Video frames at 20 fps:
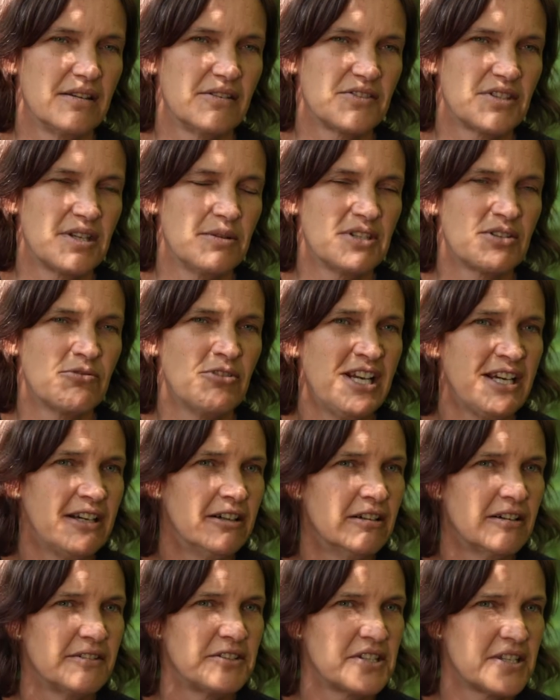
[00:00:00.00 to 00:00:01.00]
So it's really
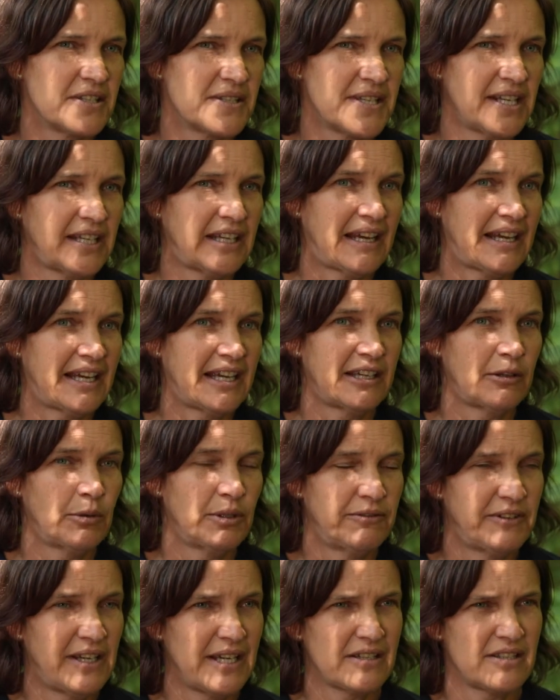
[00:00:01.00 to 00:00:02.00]
hard to say how
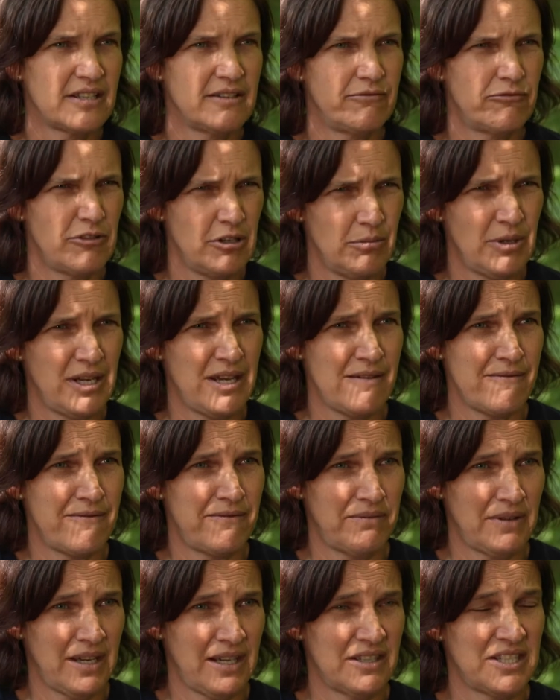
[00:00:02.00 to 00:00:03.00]
effective Rootwave
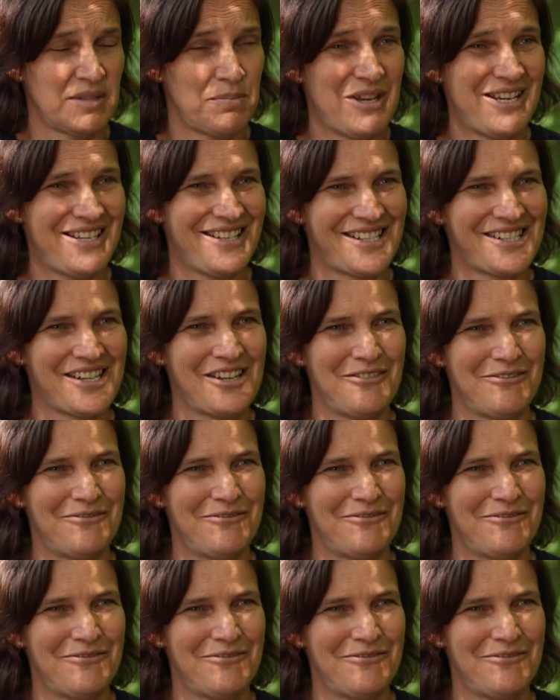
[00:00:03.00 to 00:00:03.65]
has been so